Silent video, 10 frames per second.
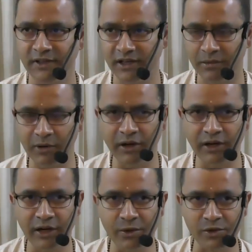The
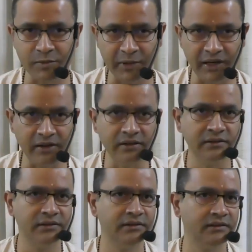ability to speak.
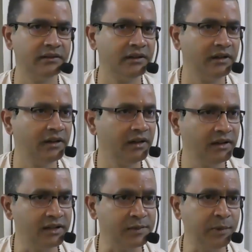
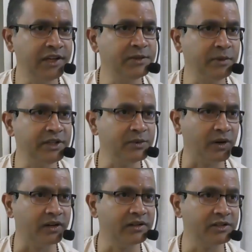The speech means
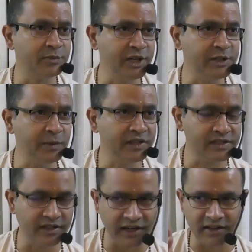what? Speech means
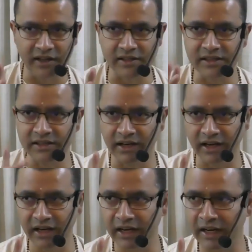three things.
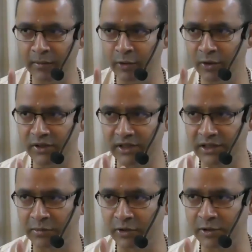Anytime you discuss about